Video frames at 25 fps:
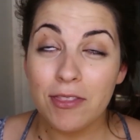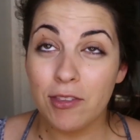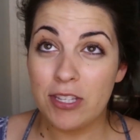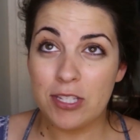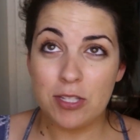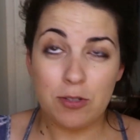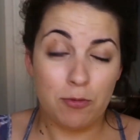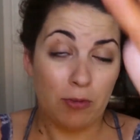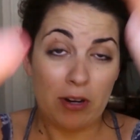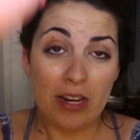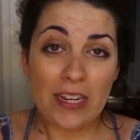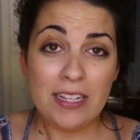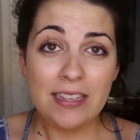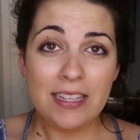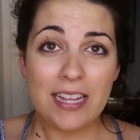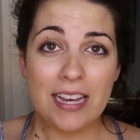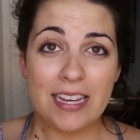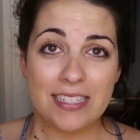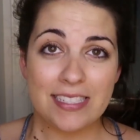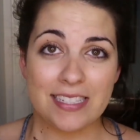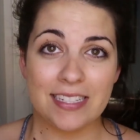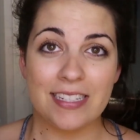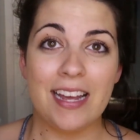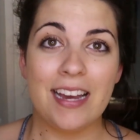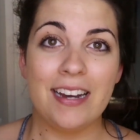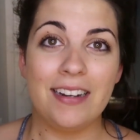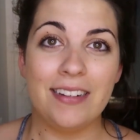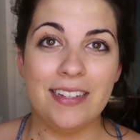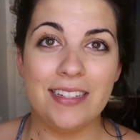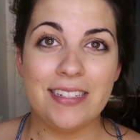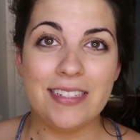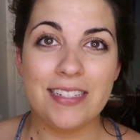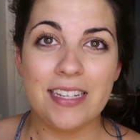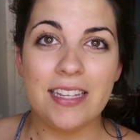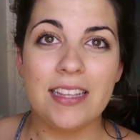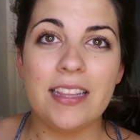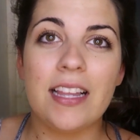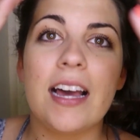This ring light's an L
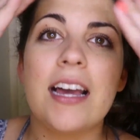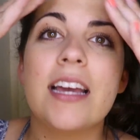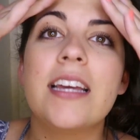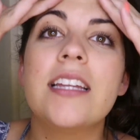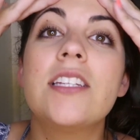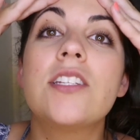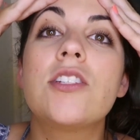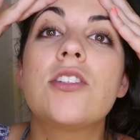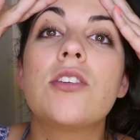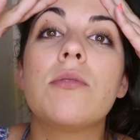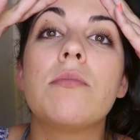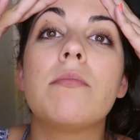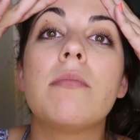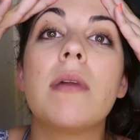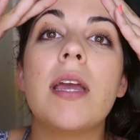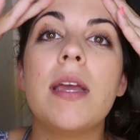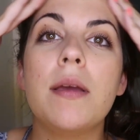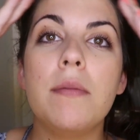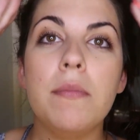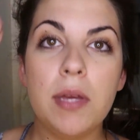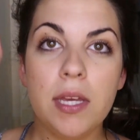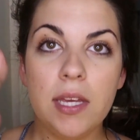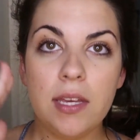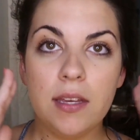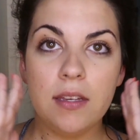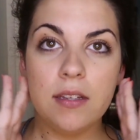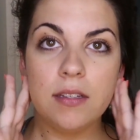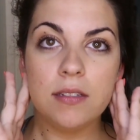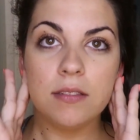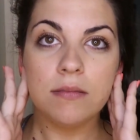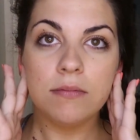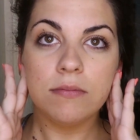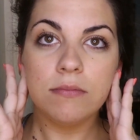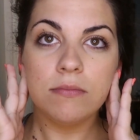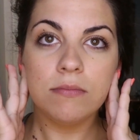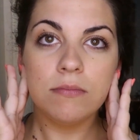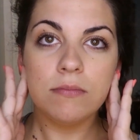E D light, so maybe